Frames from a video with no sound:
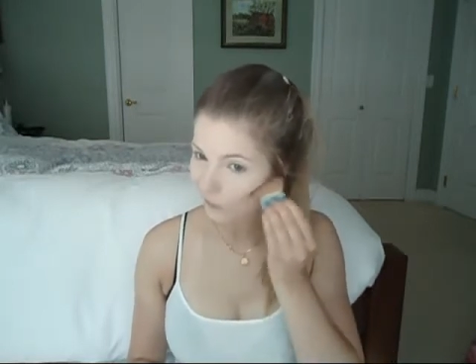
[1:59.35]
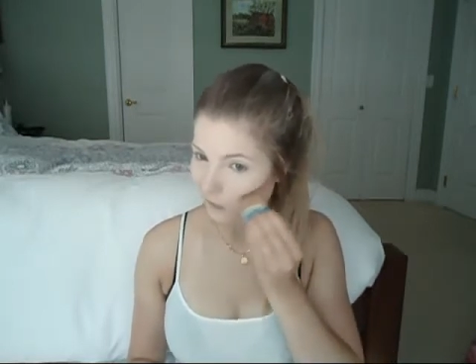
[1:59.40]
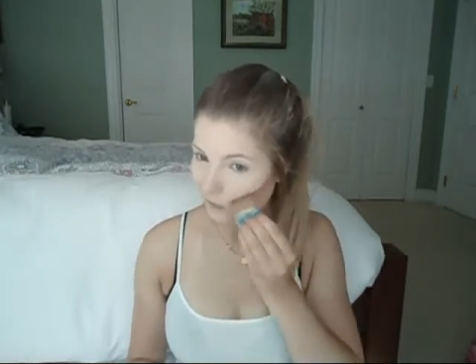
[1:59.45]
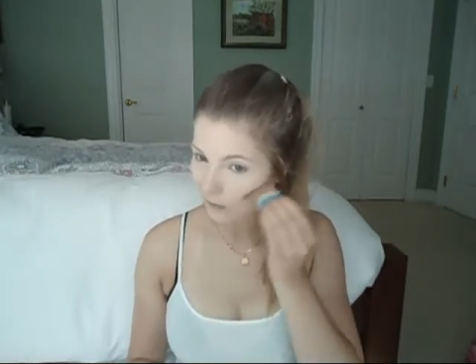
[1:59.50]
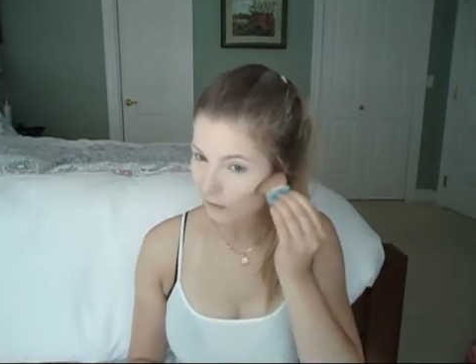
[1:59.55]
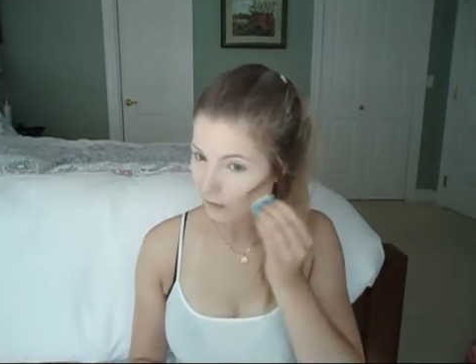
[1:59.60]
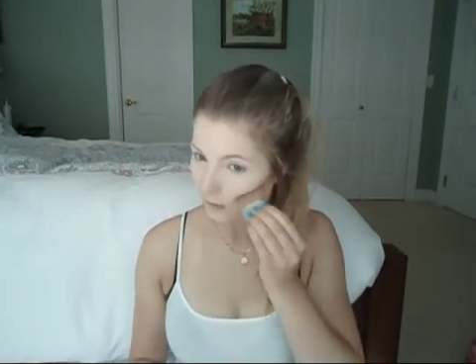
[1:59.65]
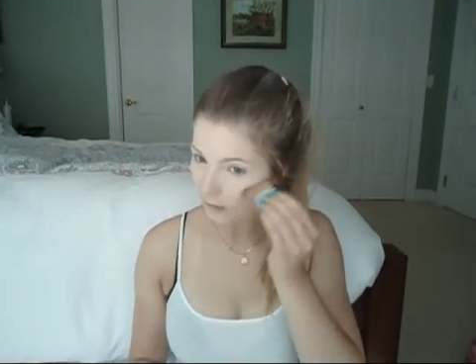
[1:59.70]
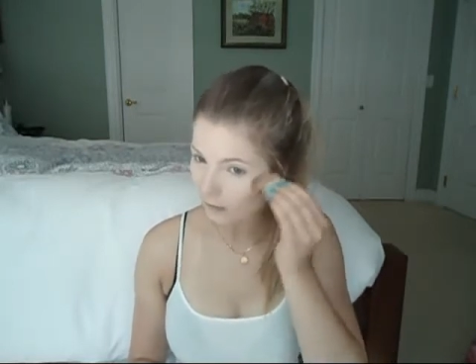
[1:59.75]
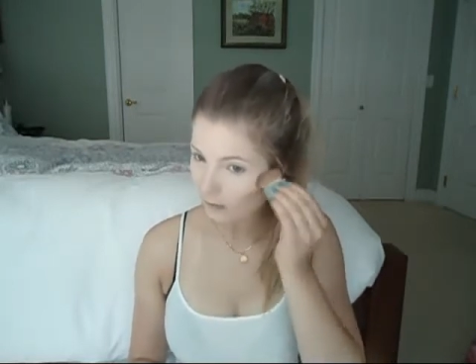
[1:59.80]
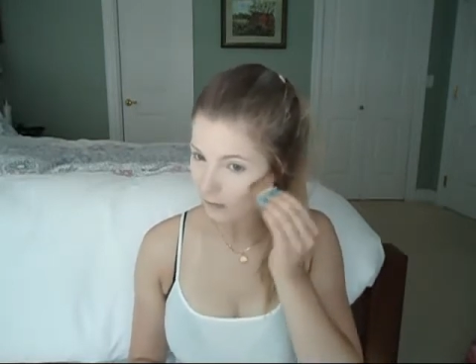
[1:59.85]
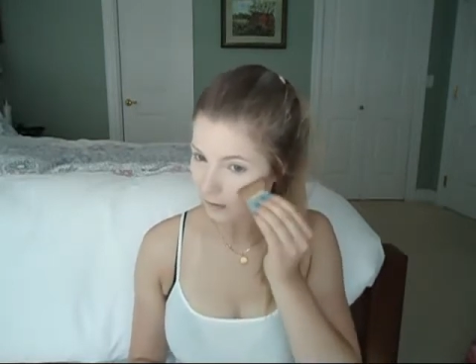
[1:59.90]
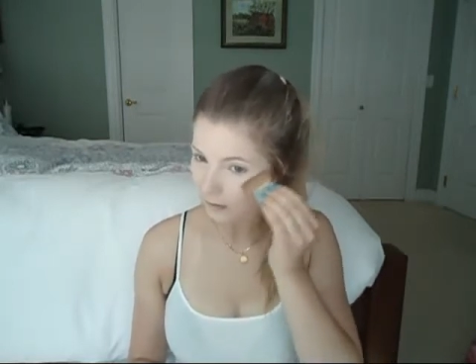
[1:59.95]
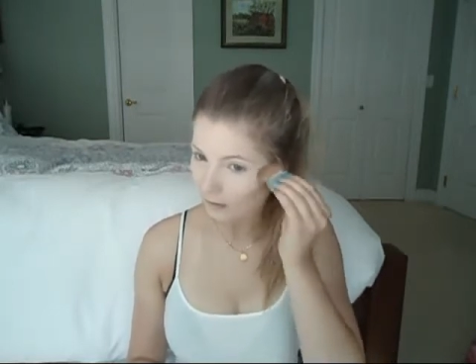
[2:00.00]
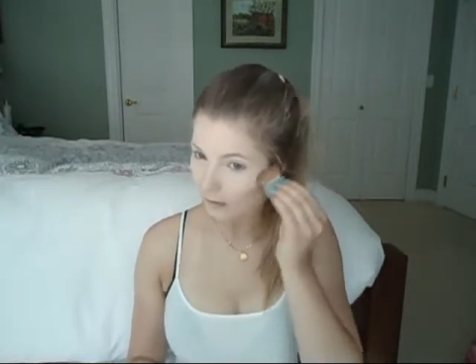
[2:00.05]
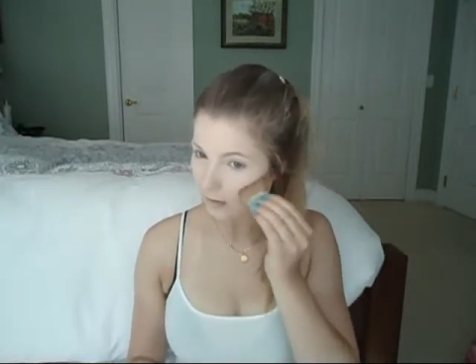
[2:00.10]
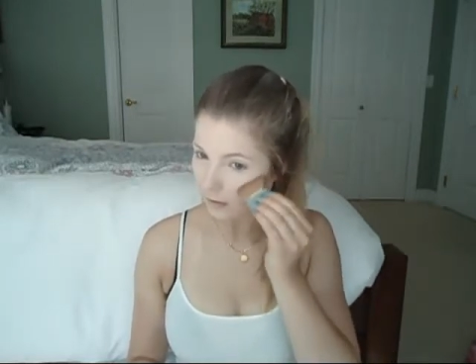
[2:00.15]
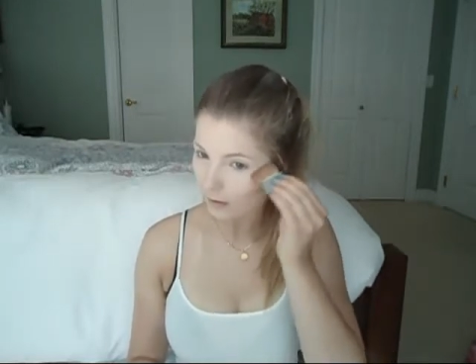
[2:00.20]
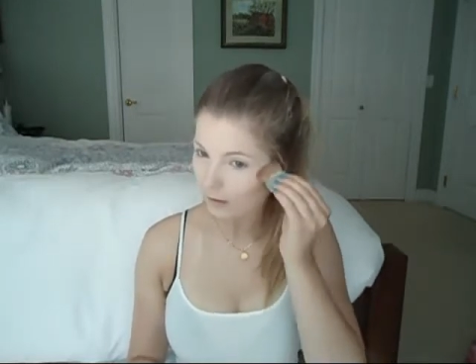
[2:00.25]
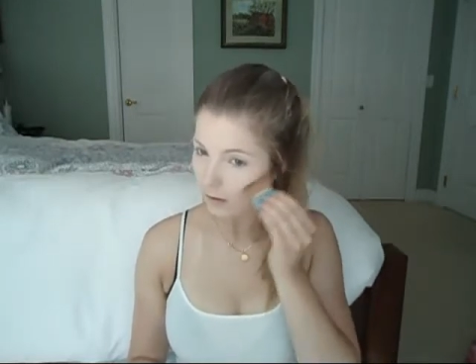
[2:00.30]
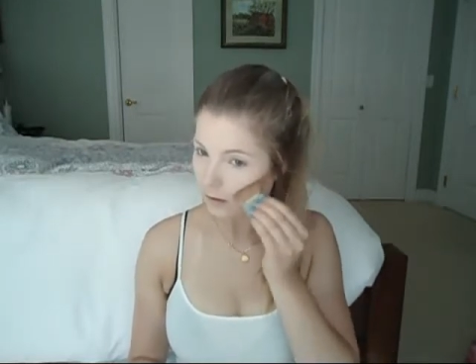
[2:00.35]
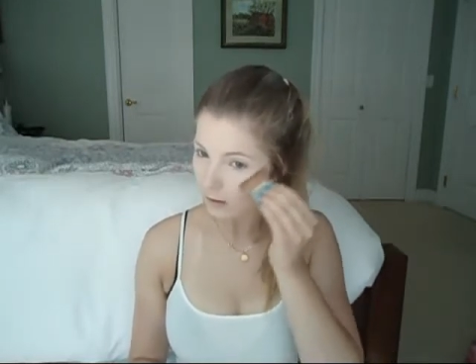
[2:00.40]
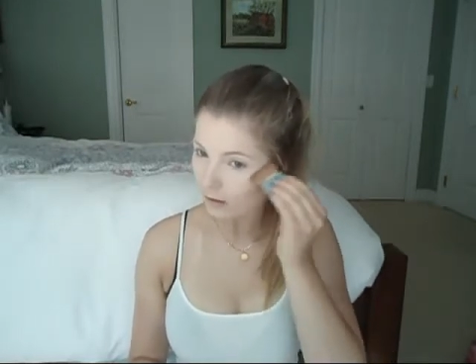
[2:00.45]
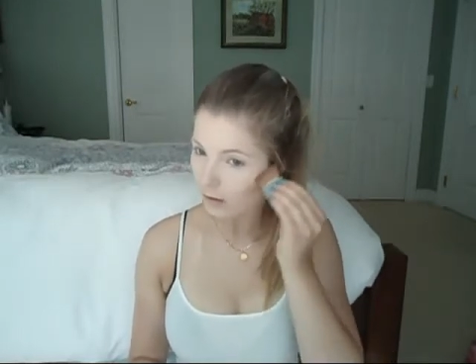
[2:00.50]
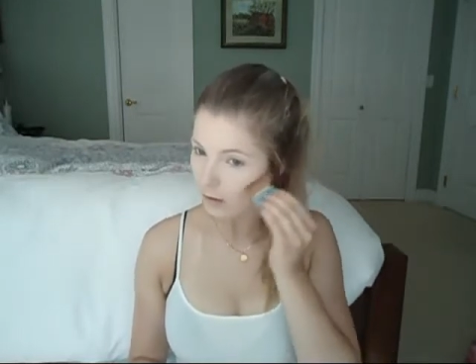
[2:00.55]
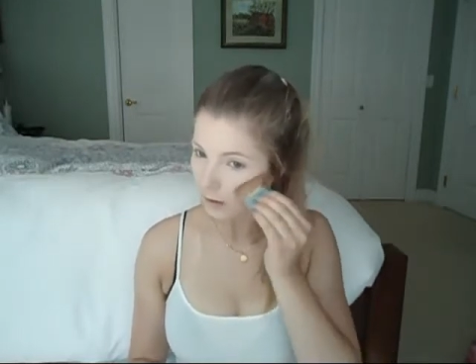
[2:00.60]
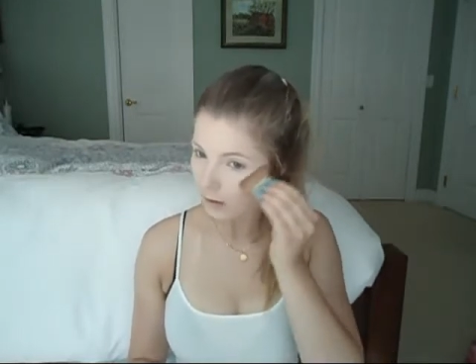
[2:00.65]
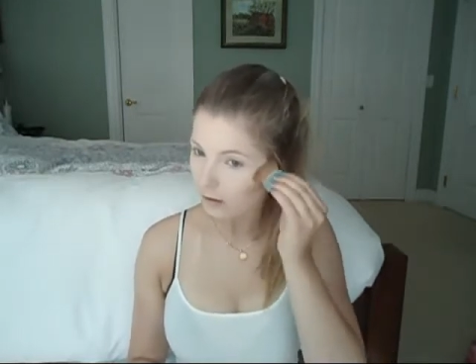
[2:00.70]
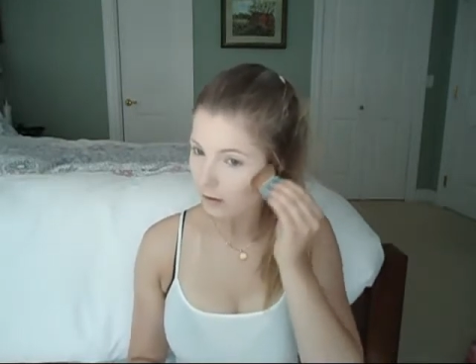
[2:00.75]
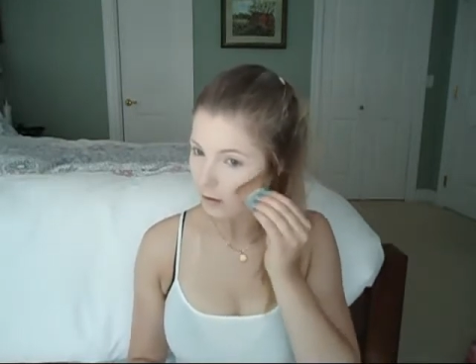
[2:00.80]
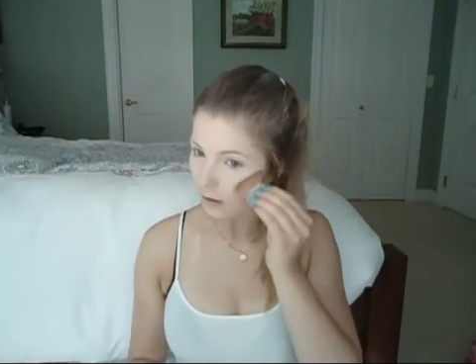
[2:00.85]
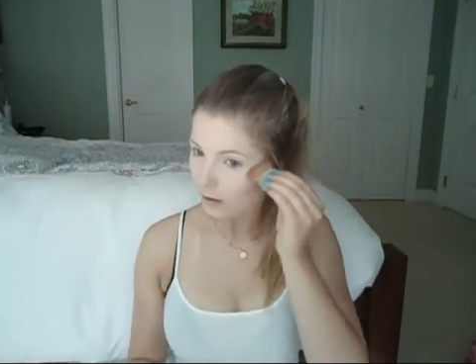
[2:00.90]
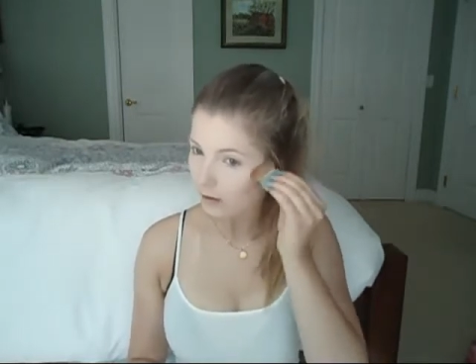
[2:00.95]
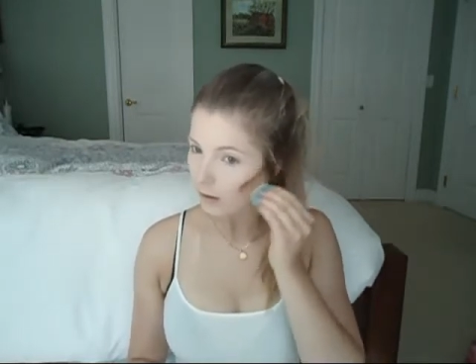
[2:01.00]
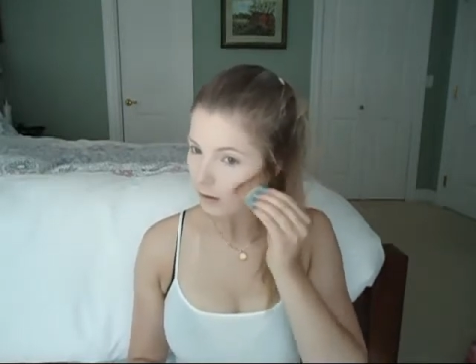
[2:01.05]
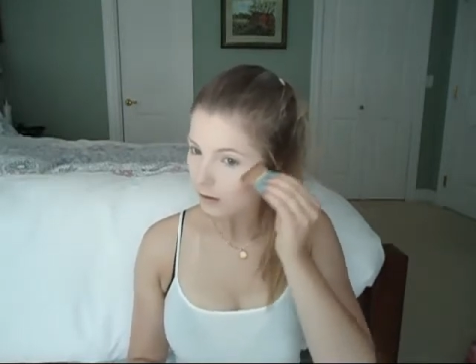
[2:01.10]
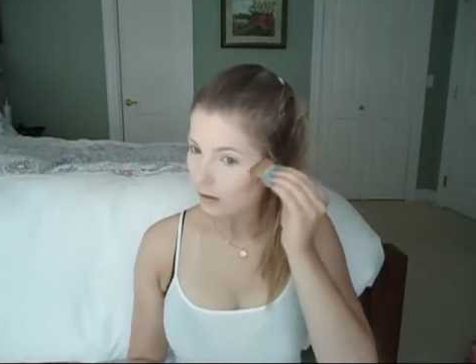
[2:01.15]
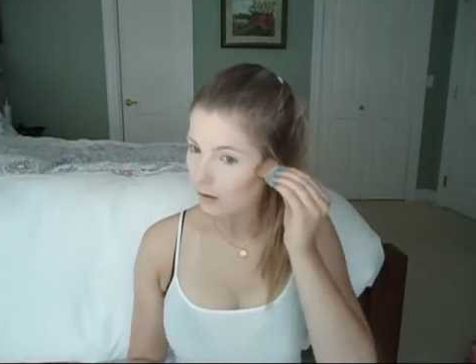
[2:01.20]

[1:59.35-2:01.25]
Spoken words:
small brush that comes with it.